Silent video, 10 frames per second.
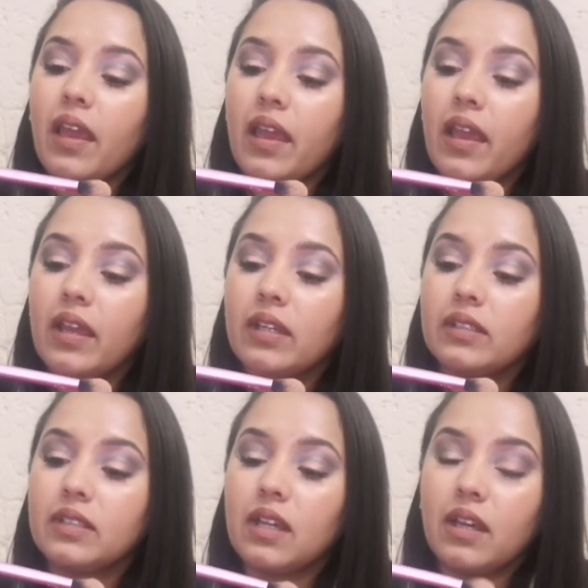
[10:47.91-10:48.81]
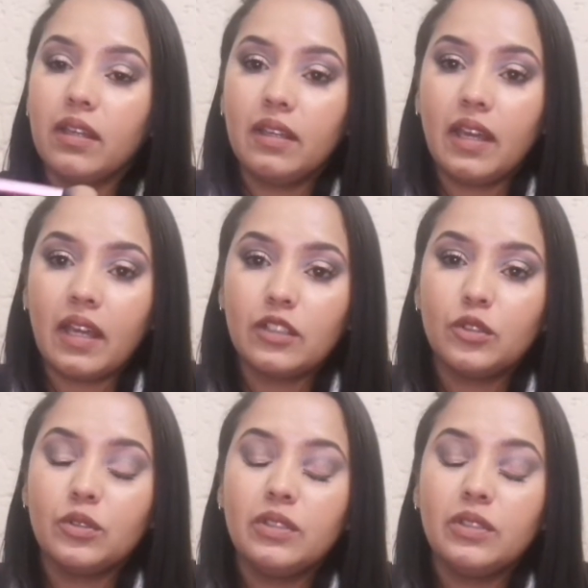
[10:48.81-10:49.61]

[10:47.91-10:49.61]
And guys,